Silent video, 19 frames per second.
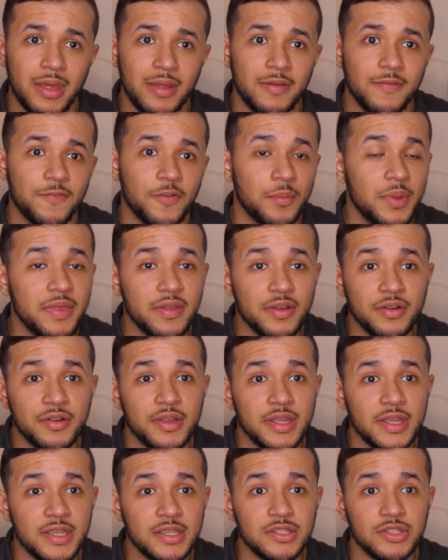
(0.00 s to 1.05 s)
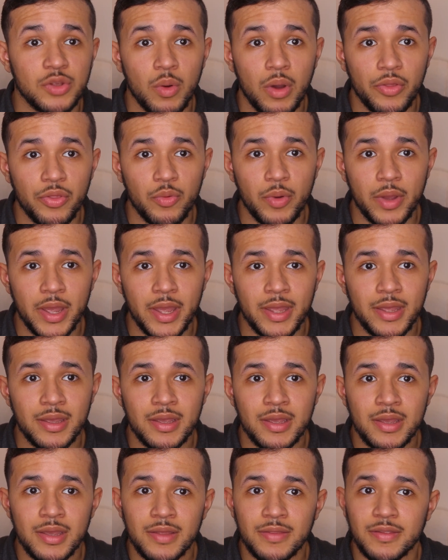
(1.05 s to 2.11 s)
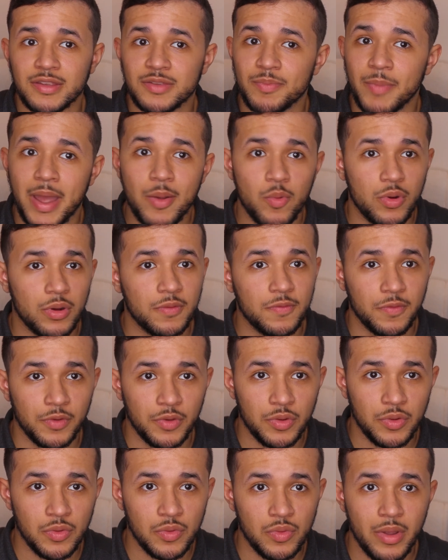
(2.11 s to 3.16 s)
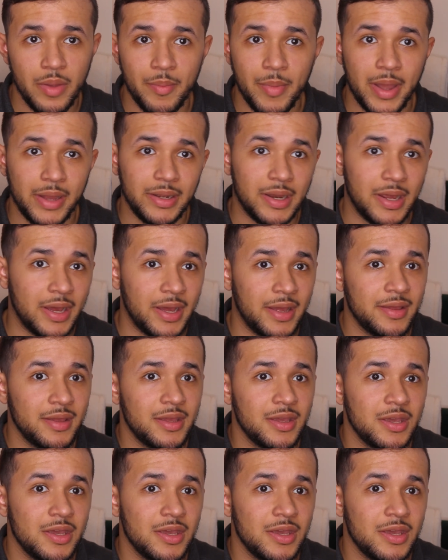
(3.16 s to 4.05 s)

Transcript: for me, there is no other way. This might work for you, it might not.